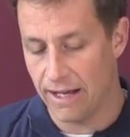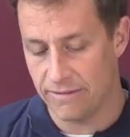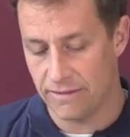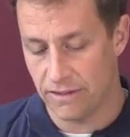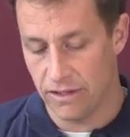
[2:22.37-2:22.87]

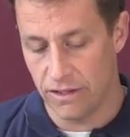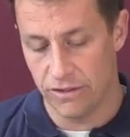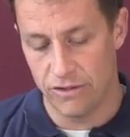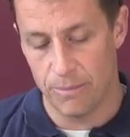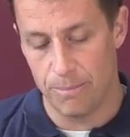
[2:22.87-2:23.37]
at
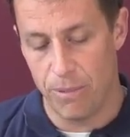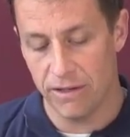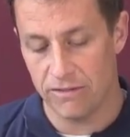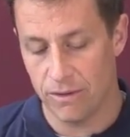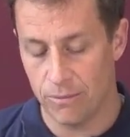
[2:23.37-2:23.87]
the
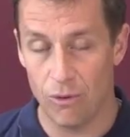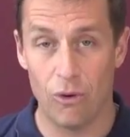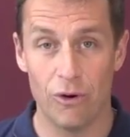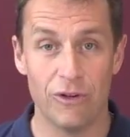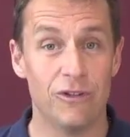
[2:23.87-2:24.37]
bottom or